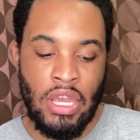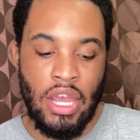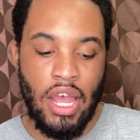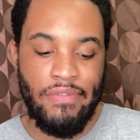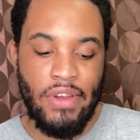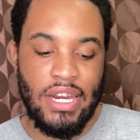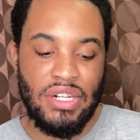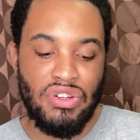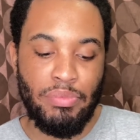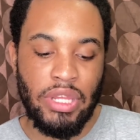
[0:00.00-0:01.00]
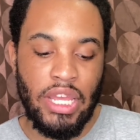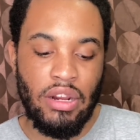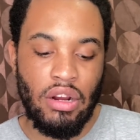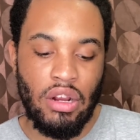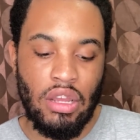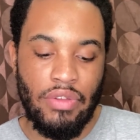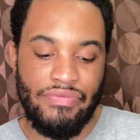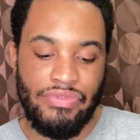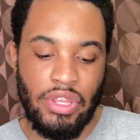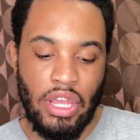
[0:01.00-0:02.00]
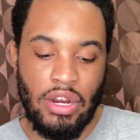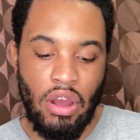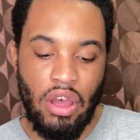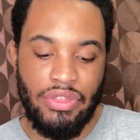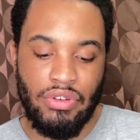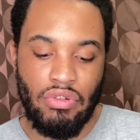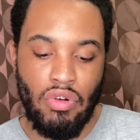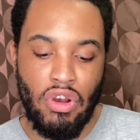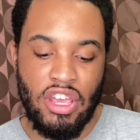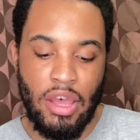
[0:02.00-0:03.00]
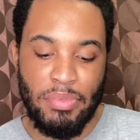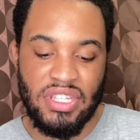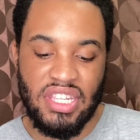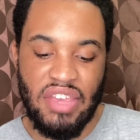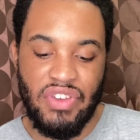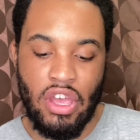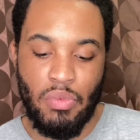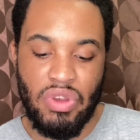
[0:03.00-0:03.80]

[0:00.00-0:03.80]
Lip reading: A financial planner, an author growing up and saving up,